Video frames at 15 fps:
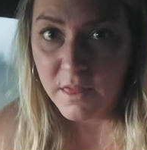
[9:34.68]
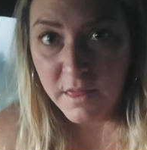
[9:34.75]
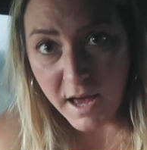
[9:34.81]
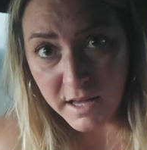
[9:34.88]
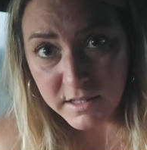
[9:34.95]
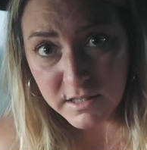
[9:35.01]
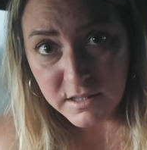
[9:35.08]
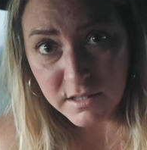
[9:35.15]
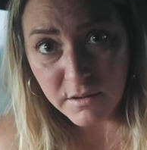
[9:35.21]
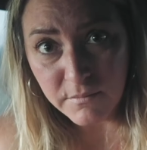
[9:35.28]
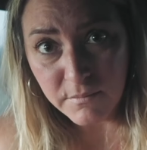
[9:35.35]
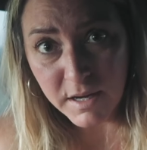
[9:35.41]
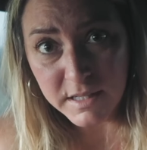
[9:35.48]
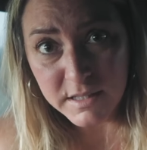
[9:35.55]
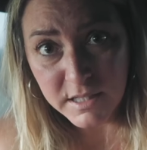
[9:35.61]
That's
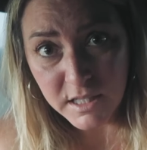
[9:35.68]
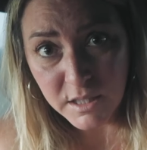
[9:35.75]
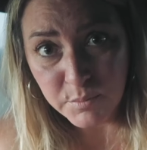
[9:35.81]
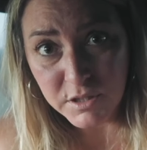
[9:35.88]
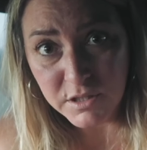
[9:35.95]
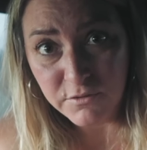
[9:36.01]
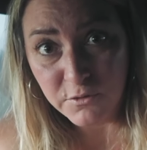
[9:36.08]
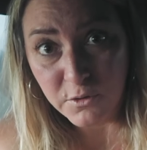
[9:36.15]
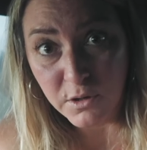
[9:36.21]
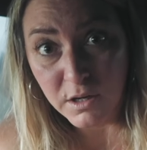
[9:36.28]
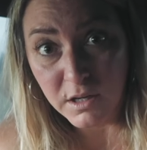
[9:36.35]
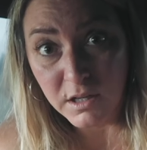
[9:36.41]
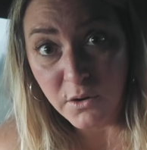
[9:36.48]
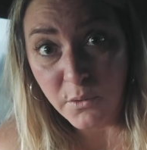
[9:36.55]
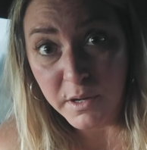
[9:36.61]
my tips
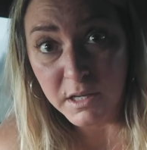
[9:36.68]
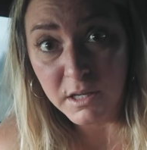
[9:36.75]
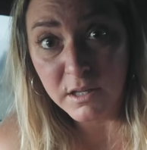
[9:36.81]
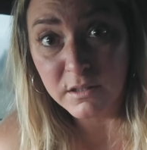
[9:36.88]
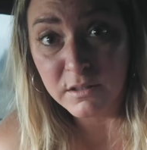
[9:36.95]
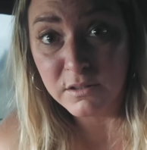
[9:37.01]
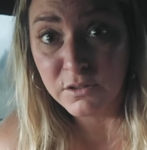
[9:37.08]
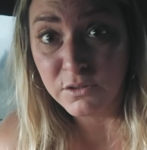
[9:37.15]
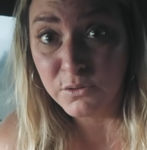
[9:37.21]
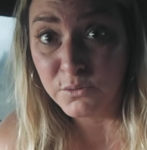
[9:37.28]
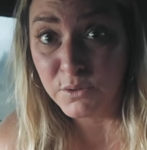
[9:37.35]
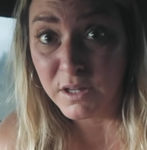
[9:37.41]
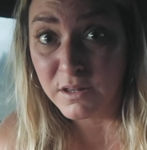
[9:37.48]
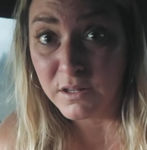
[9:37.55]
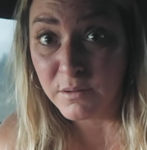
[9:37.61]
for going
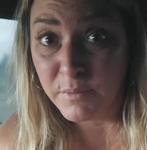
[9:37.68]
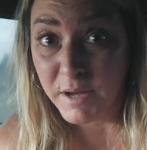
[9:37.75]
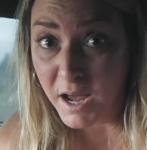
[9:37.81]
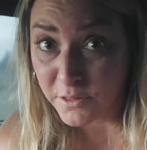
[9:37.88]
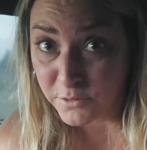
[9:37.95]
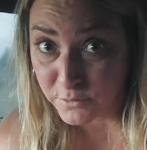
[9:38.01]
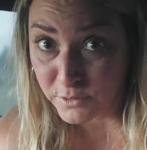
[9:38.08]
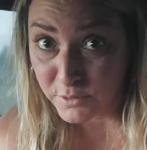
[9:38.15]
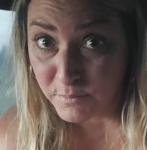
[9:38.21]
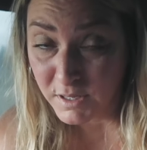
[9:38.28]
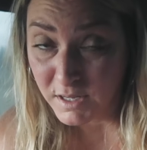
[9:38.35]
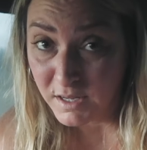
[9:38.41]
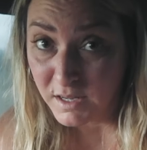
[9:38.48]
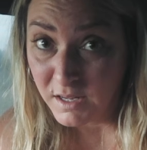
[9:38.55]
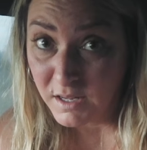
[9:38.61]
to the bathroom
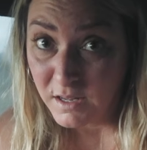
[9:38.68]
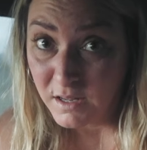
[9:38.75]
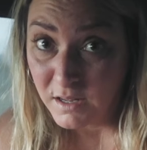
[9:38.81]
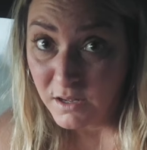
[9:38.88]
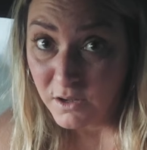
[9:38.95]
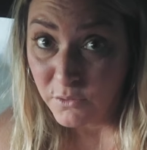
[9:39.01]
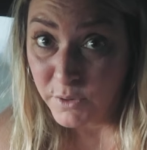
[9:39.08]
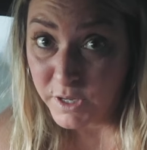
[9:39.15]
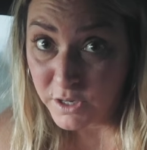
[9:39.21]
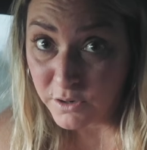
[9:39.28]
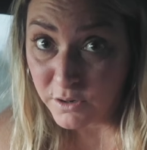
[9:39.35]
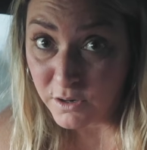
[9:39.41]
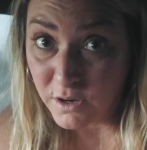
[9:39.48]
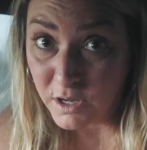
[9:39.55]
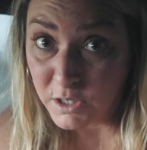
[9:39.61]
when
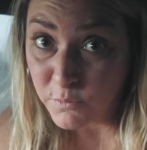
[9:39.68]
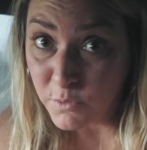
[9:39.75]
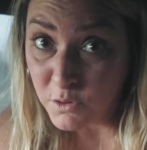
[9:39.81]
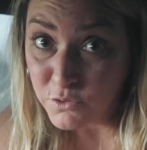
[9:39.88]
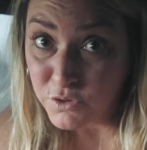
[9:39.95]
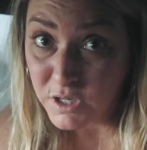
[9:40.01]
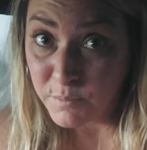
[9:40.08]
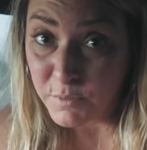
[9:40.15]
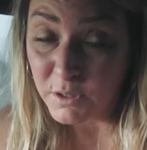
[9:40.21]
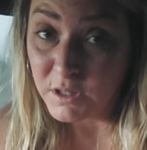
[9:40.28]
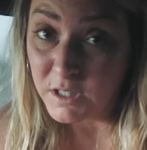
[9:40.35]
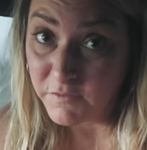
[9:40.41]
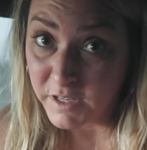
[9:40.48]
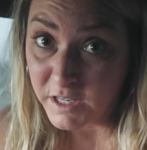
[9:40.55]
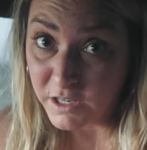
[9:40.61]
you're on a road trip or
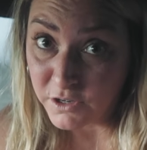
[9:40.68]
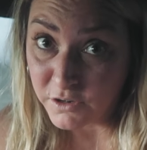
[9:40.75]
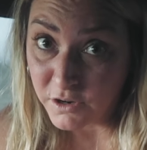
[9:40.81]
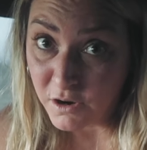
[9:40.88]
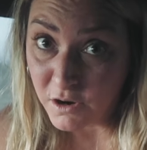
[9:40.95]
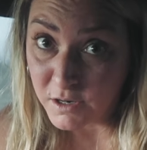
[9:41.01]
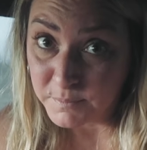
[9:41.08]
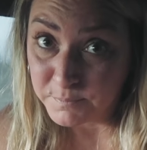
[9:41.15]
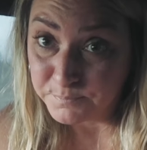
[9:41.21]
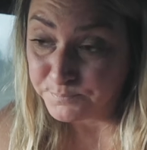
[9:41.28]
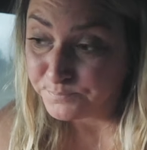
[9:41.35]
living in your car.